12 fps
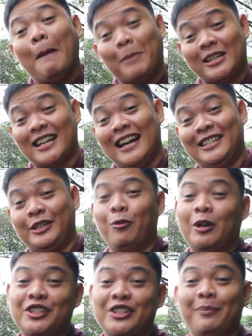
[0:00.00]
Besides, you
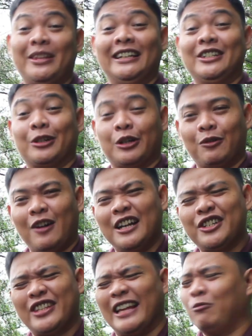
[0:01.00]
want something in your
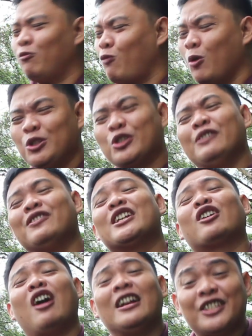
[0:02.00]
garage that won't serve as a
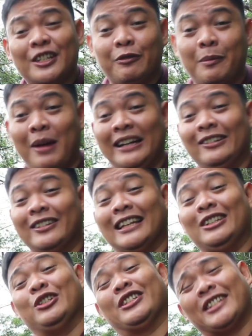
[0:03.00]
constant reminder
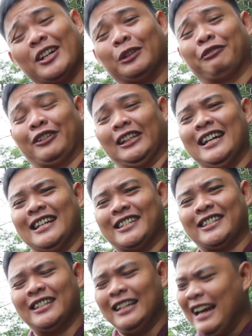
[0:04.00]
that you settled for
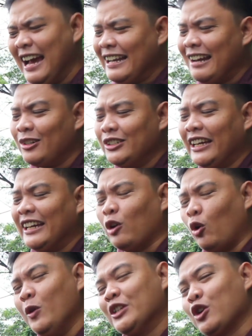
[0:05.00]
less. Now, you can
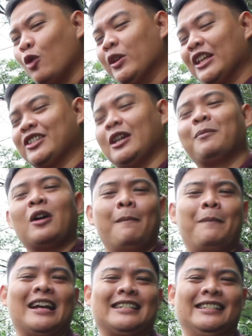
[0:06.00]
always go with a
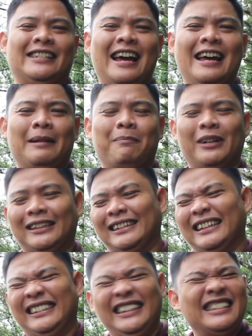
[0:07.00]
subcompact sedan, but
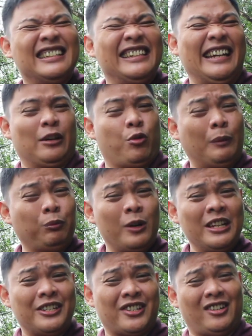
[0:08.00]
the decently equipped
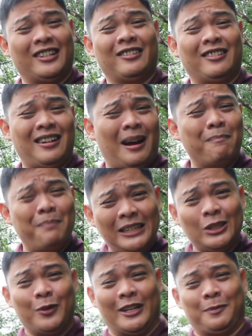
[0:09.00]
ones are a bit
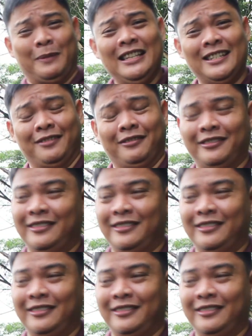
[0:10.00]
too expensive.